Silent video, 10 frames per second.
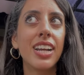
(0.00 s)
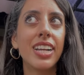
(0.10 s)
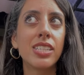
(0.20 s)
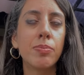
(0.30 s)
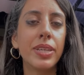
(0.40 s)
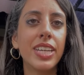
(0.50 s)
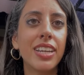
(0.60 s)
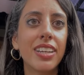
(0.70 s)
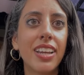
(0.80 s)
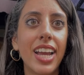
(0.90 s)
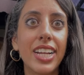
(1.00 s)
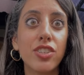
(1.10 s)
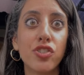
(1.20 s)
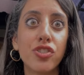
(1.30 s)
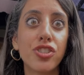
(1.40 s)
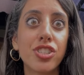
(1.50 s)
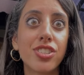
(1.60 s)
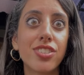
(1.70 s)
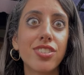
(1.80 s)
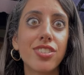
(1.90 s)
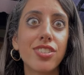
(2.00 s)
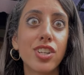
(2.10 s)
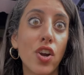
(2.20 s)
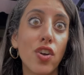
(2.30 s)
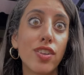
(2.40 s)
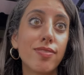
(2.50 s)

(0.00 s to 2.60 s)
as being Andrew's girl.